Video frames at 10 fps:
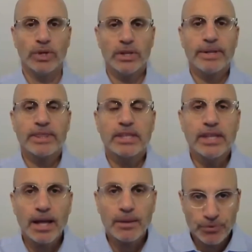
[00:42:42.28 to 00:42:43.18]
What about the
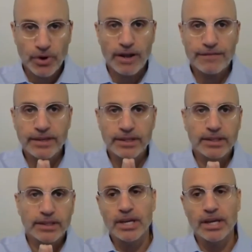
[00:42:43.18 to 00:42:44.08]
nonprofit?
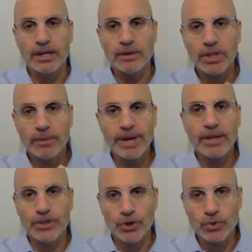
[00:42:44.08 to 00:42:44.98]
What
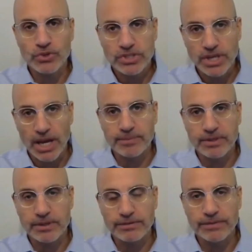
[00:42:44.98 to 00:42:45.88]
about those
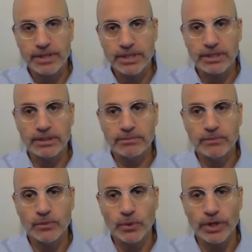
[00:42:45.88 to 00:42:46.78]
types of
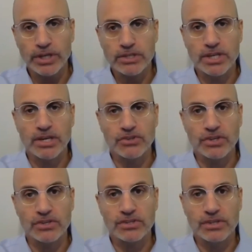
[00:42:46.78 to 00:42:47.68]

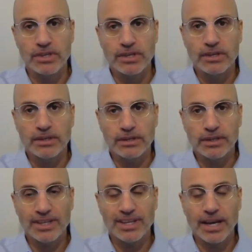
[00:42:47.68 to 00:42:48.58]
organizations
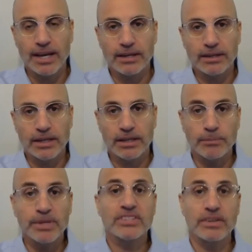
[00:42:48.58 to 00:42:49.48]
in the
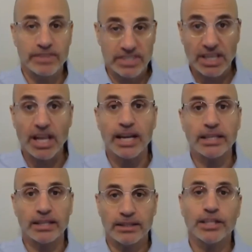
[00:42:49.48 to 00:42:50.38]
midst of a
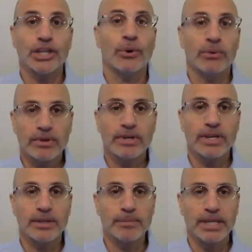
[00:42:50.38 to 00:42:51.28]
decline in, you know,
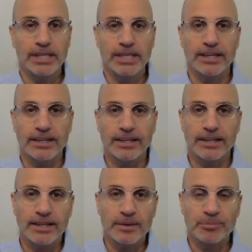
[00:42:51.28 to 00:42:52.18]
in media
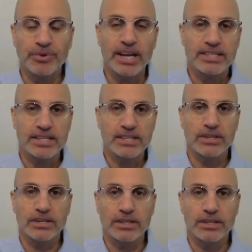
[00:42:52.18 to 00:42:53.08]
and press
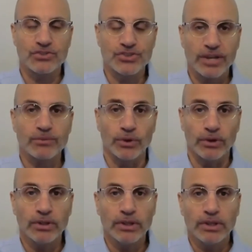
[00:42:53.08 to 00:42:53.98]
in
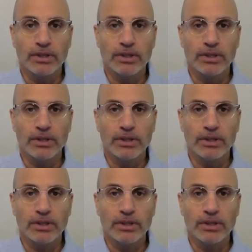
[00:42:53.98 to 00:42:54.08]
general